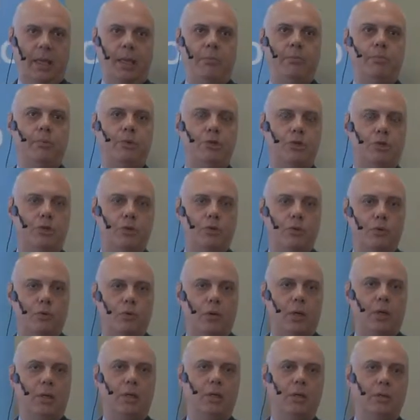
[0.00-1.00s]
and be
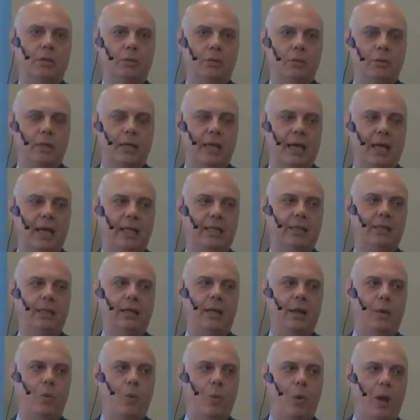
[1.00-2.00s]
sure to get
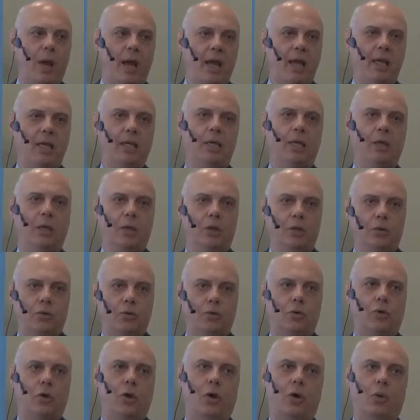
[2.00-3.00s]
a way
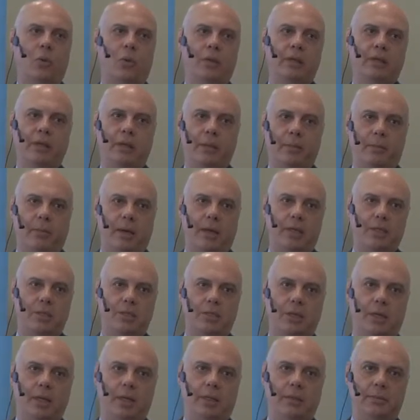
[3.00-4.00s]
to conquer their mind
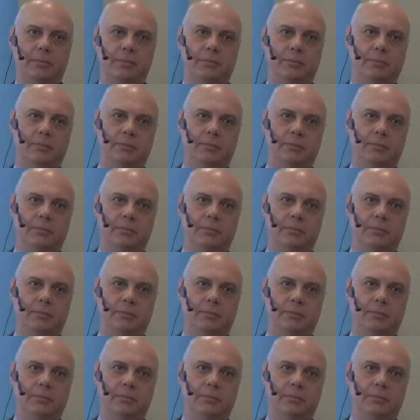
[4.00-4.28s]
share.